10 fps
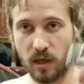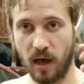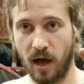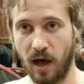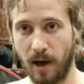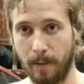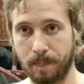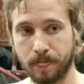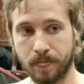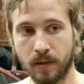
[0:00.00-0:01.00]

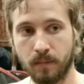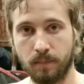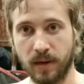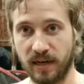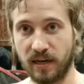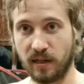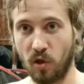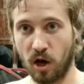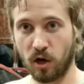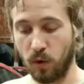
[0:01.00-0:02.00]
But I needed
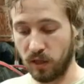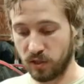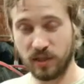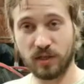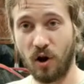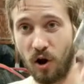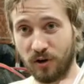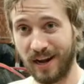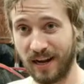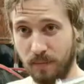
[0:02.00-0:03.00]
longer ones. So these are
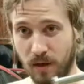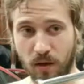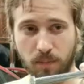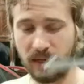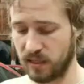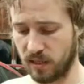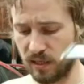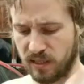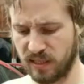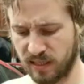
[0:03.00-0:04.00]
180 mil, basically
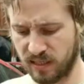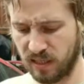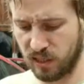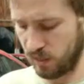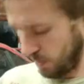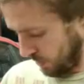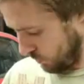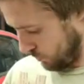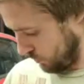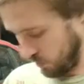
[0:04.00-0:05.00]
6 inches, I think,
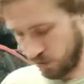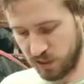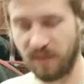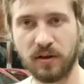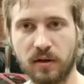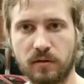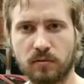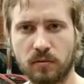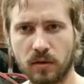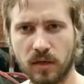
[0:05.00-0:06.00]
or 7
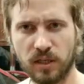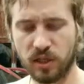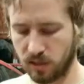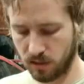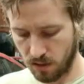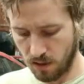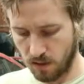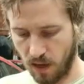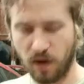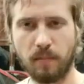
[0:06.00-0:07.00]
inches.
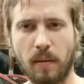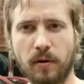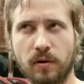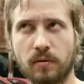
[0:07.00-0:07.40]
I don't remember.